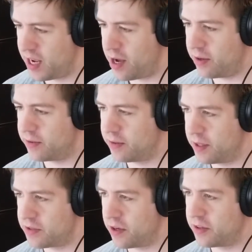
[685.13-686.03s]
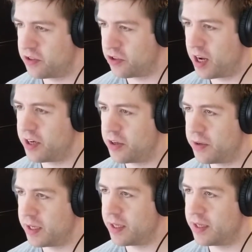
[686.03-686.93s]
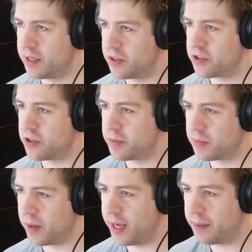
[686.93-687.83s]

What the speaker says: out as long as you're not doing it in a stupid way.